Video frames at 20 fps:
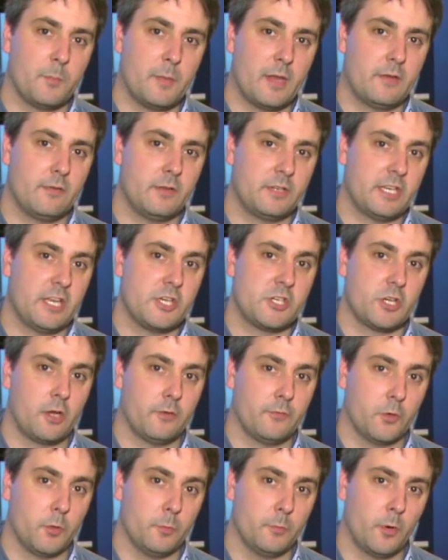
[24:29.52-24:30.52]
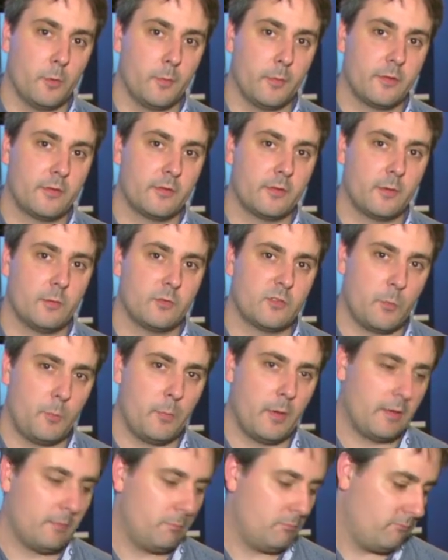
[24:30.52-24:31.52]
a bit of a deja vu moment.
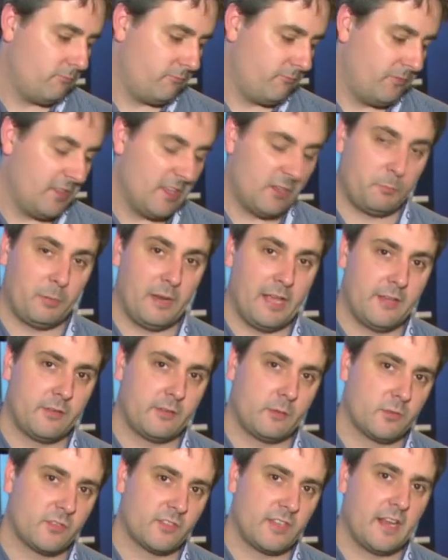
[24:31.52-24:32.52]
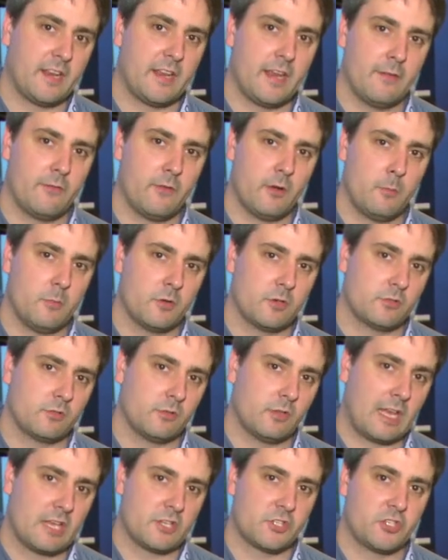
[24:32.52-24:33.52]
This place was sat here very much
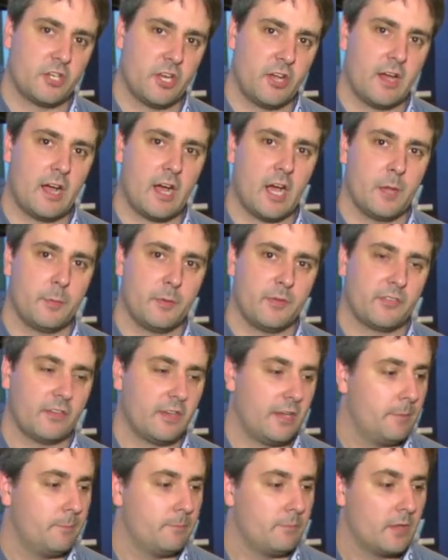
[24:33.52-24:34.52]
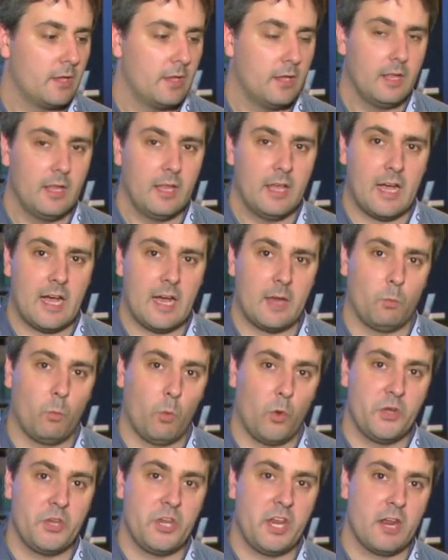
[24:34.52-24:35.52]
last year at IBC. And
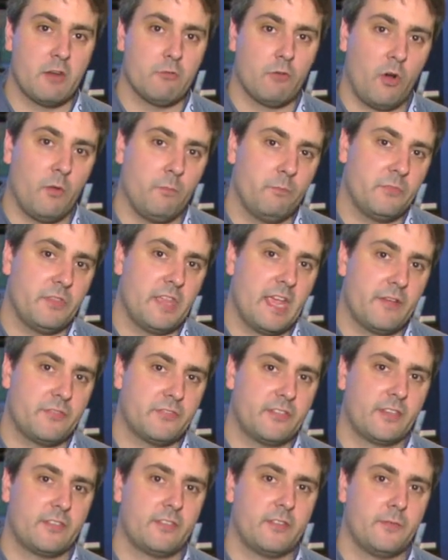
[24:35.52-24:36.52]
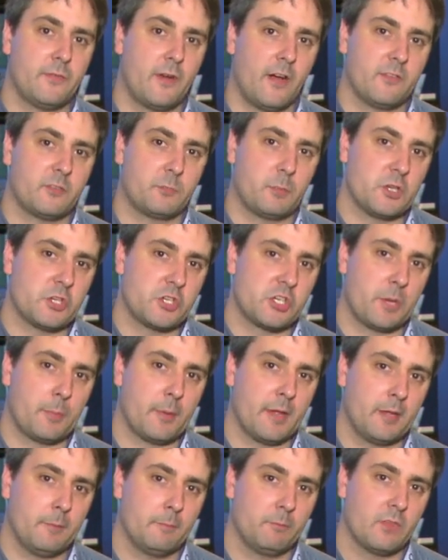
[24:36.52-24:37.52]
1 year on, the F65's been
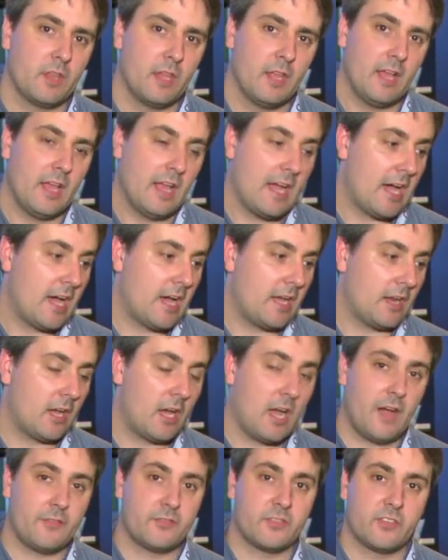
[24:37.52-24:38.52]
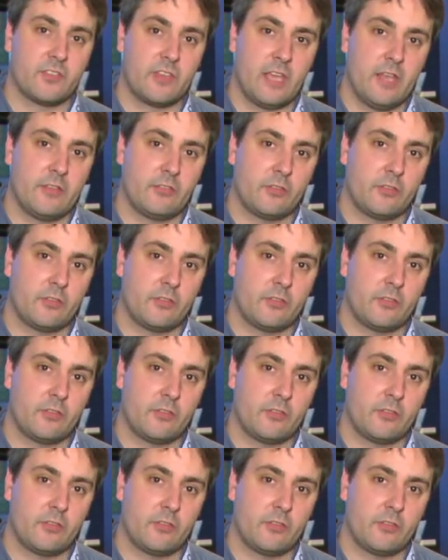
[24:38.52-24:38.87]
shipping, and I have to say